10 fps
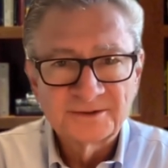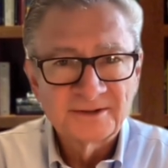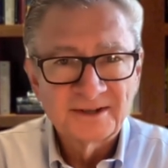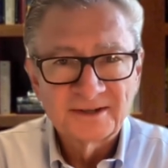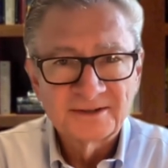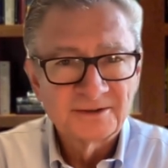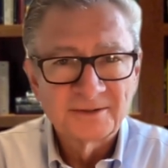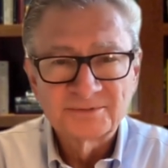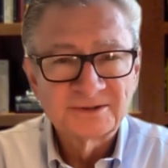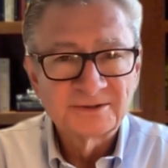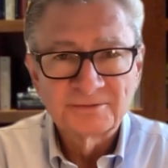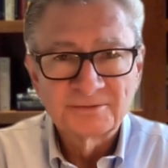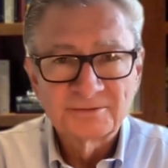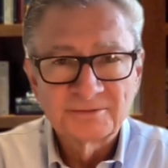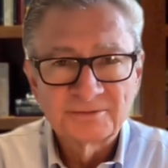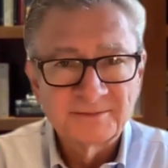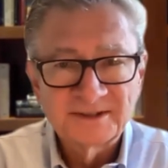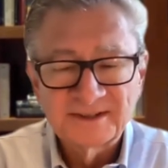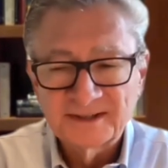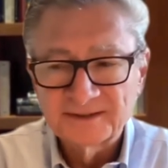You're, you're absolutely right. I
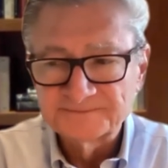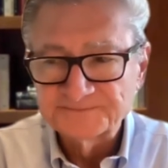mean that.